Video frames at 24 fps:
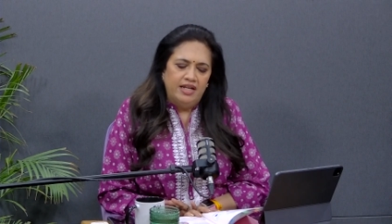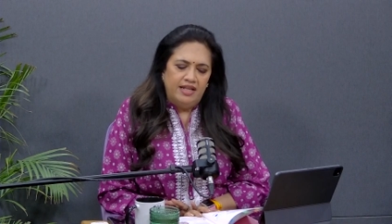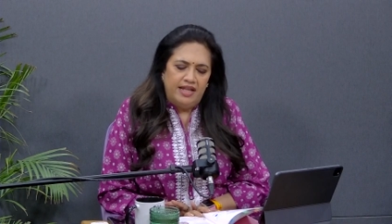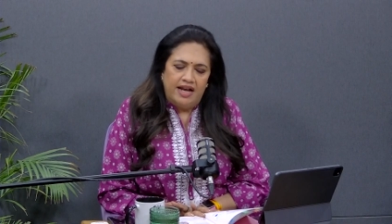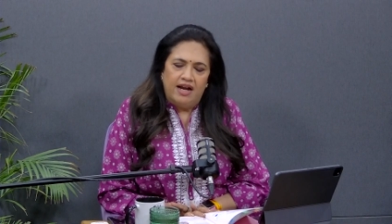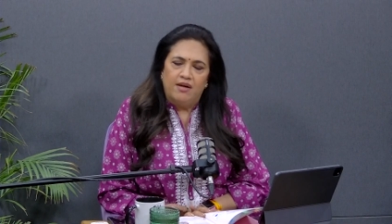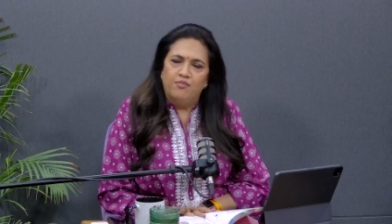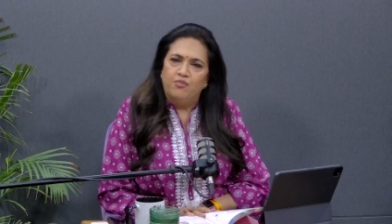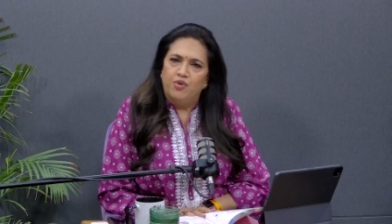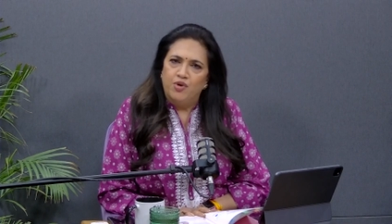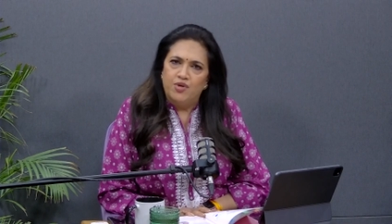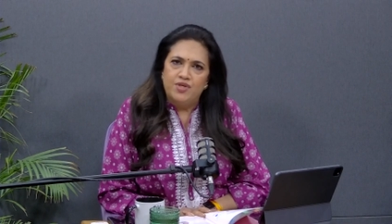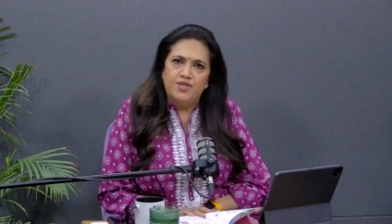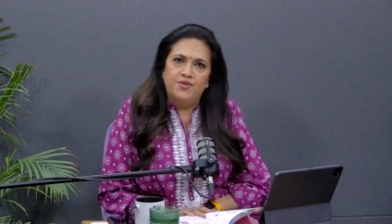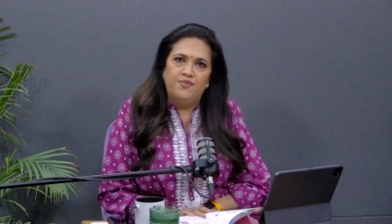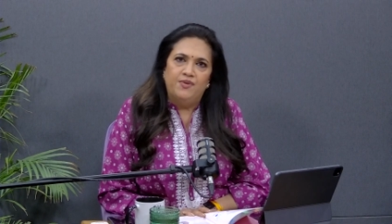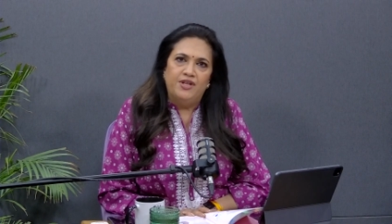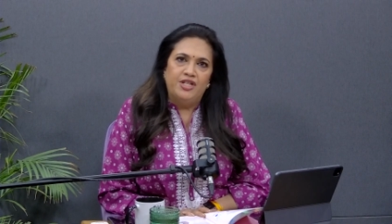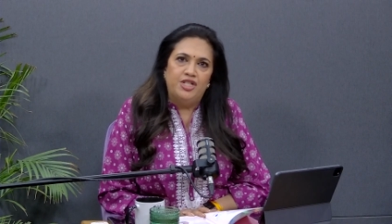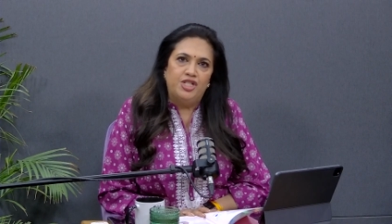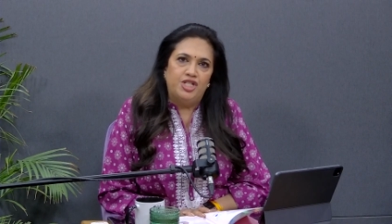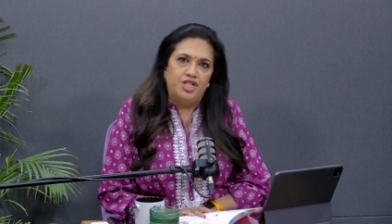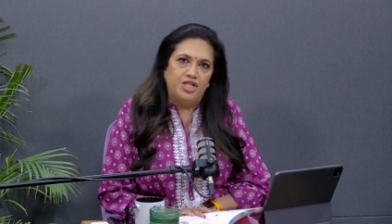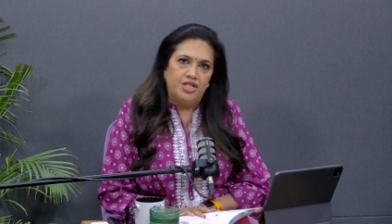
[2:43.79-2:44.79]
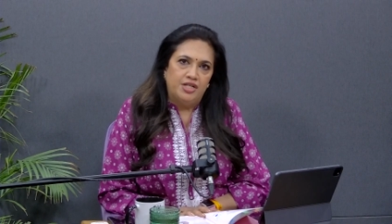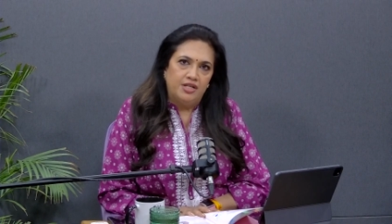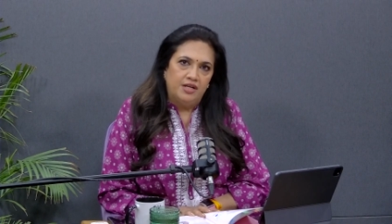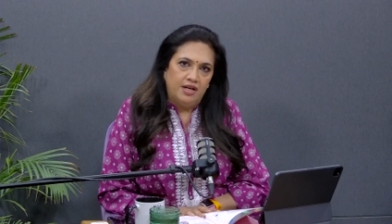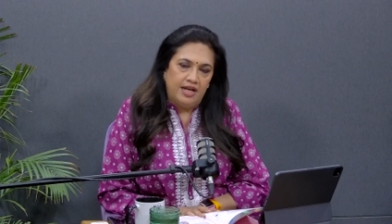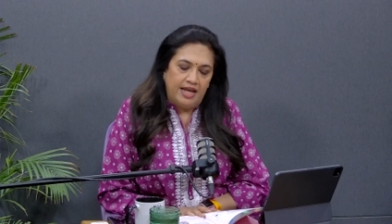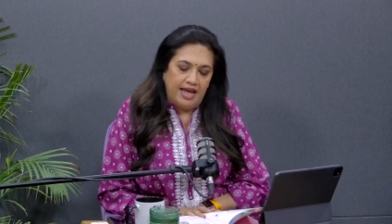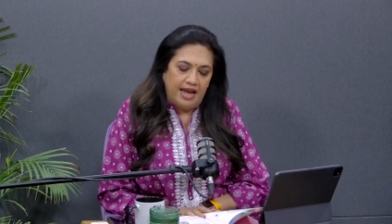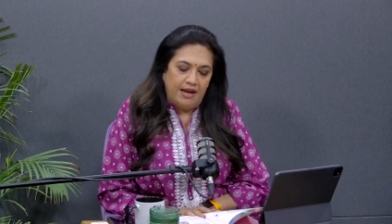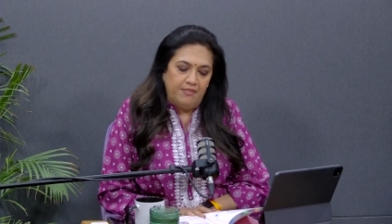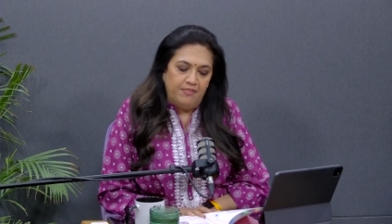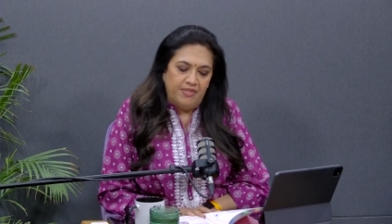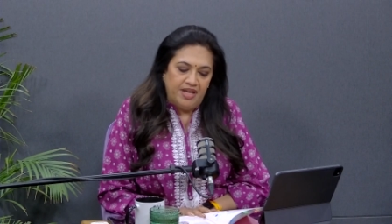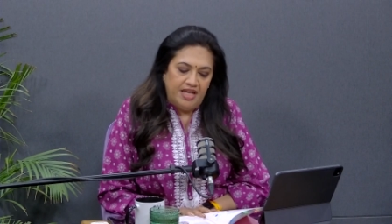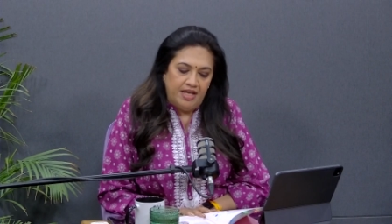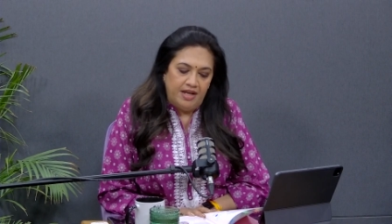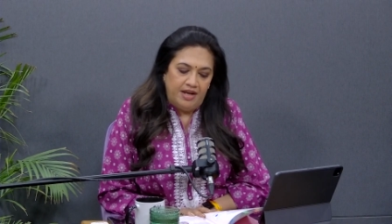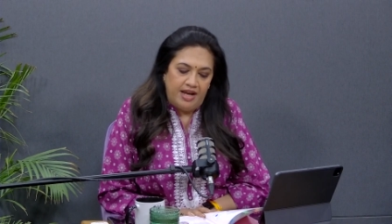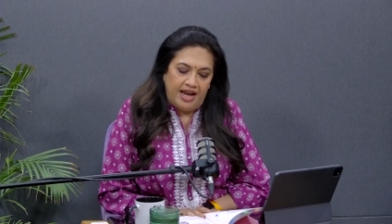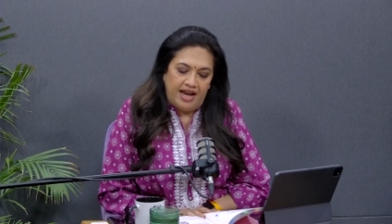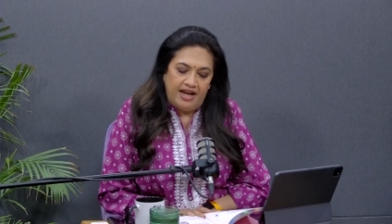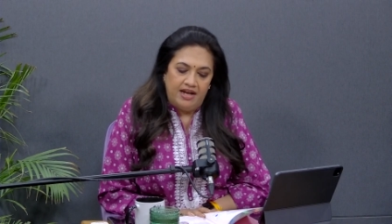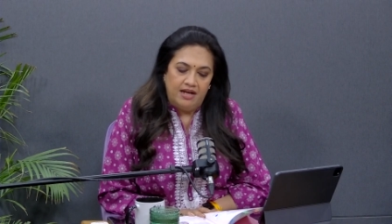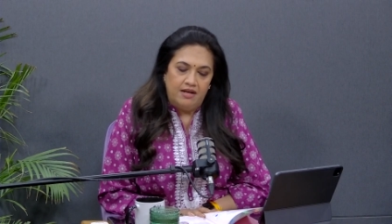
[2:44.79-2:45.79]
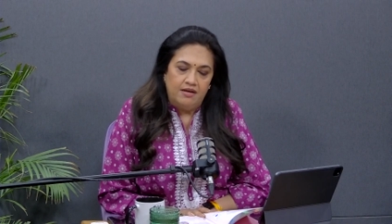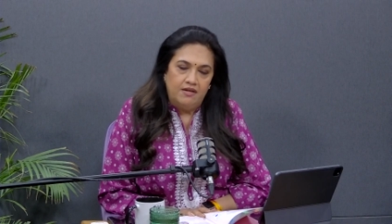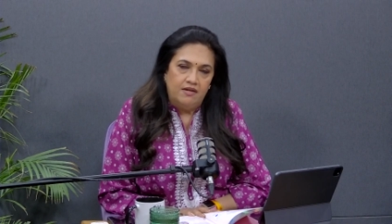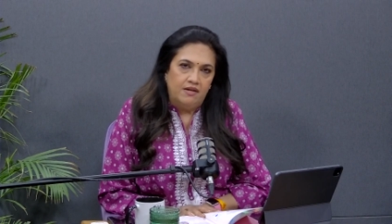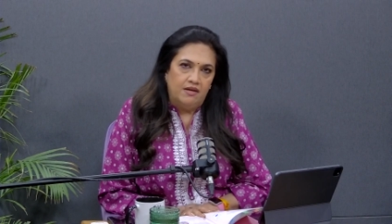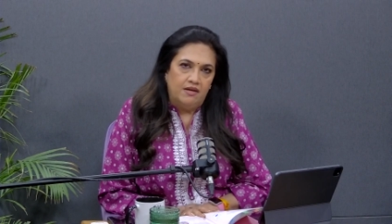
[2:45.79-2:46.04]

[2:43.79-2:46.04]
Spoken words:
There are books which can be read